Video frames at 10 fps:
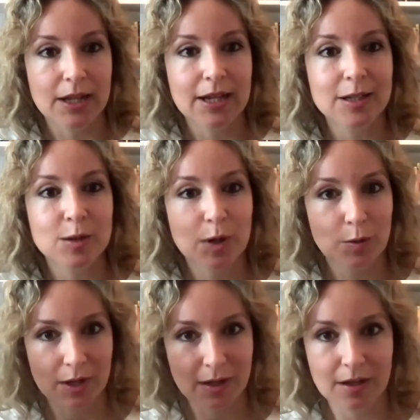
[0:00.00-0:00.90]
And that's when
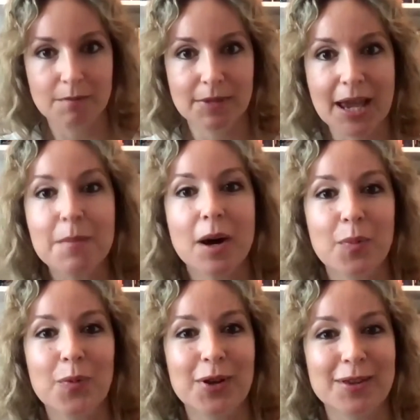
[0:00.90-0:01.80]
we came
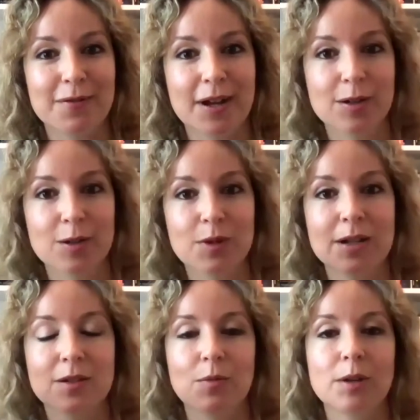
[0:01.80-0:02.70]
up with the values,
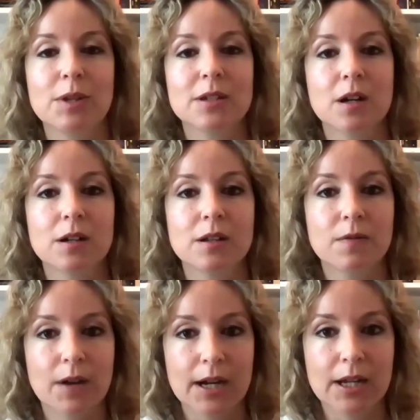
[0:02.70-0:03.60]
right? So when we started
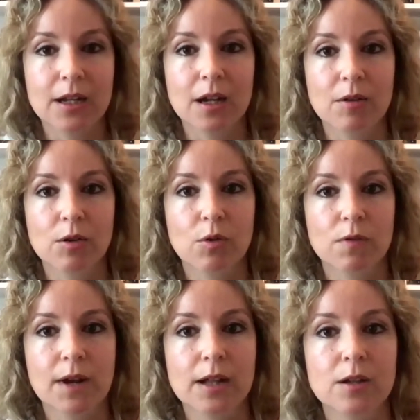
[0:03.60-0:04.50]
defining our core
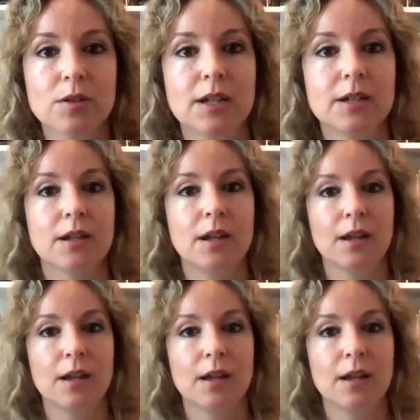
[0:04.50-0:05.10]
values and